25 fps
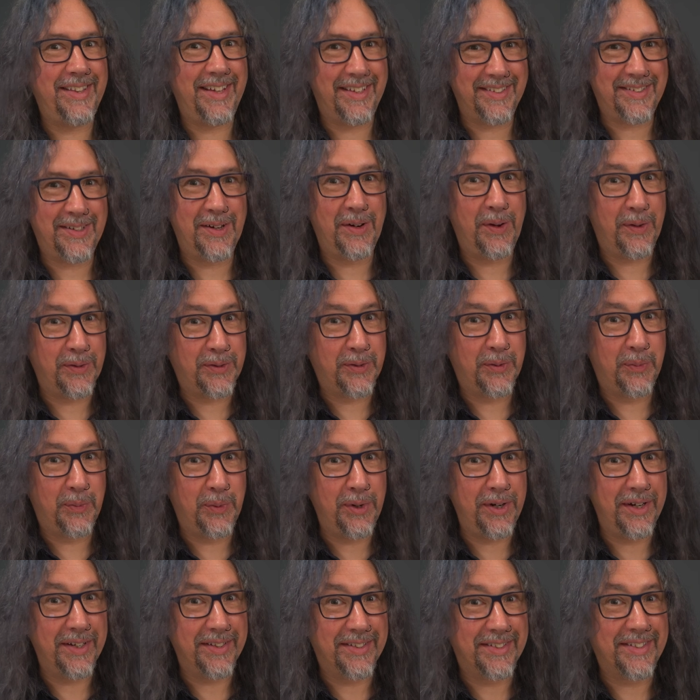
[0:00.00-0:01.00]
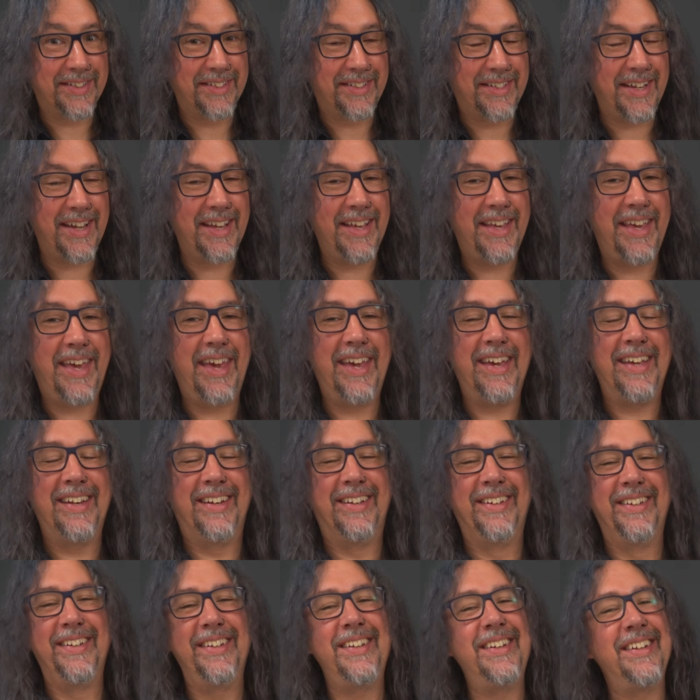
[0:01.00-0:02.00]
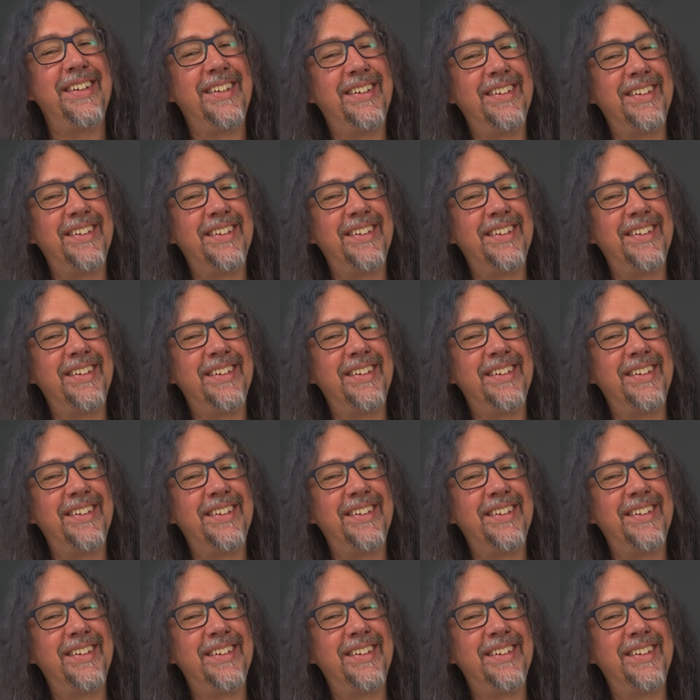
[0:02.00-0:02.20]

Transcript: that's a lot of words to take in,